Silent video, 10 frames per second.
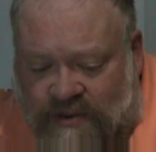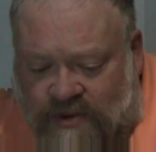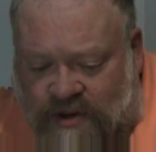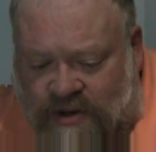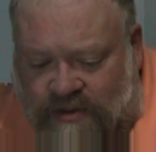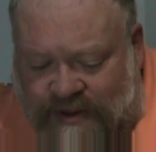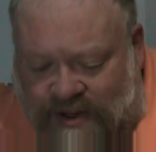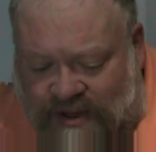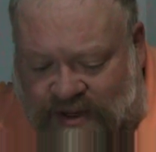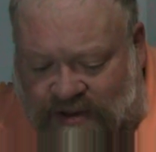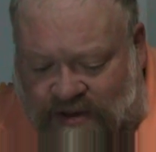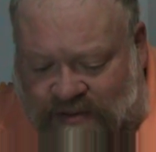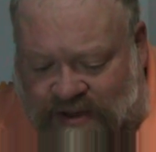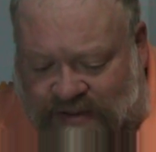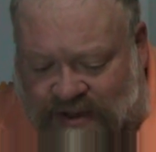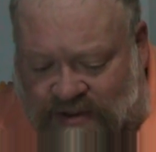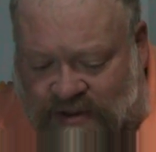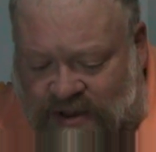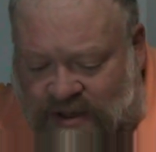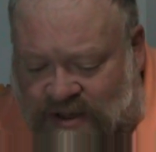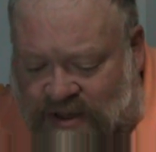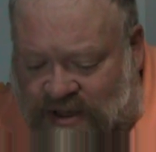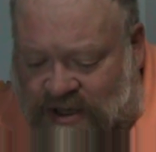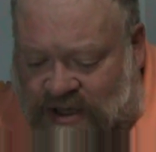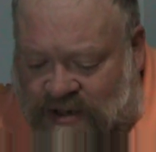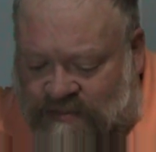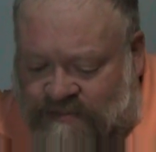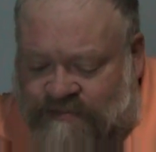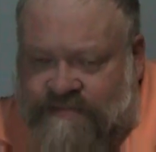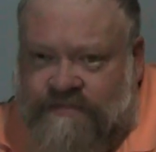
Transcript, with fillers: we're going to be looking at a little bit about, um,